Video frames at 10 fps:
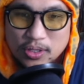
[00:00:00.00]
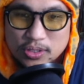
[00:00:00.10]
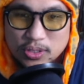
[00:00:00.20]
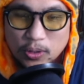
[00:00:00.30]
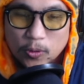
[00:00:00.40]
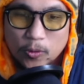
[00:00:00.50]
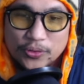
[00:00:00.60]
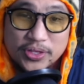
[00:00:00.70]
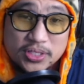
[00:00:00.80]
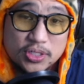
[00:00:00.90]
So
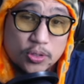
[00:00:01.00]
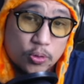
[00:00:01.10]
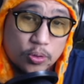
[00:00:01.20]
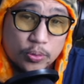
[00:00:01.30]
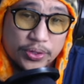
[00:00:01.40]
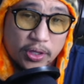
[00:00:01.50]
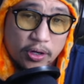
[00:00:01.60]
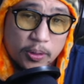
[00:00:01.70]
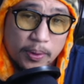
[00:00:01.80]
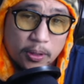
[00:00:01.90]
this is cool with
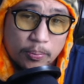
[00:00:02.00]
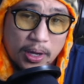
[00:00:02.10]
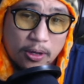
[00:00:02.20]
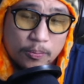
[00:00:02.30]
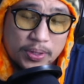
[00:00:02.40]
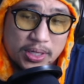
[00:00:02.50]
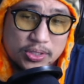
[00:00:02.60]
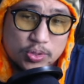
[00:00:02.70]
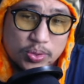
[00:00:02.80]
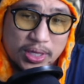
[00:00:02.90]
Arni Metalbrow
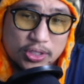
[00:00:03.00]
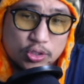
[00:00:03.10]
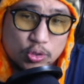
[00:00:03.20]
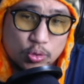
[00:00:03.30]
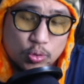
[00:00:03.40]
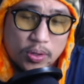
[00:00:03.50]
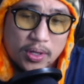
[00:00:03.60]
because you get to,